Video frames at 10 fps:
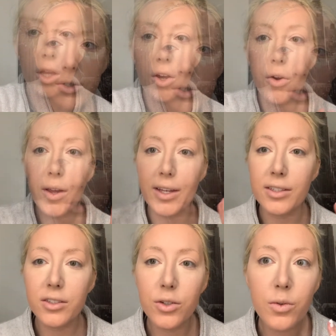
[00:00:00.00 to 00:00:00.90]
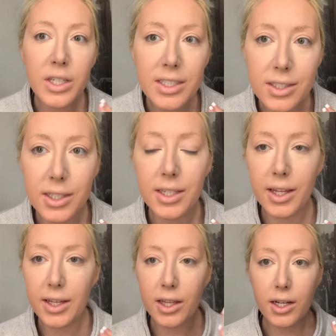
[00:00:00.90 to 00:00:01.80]
Okay, so we see
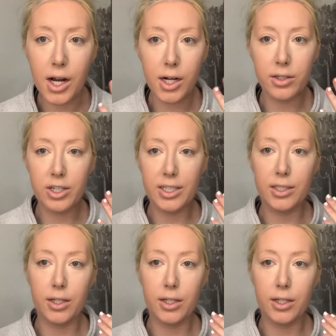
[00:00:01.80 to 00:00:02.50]
like the contrast in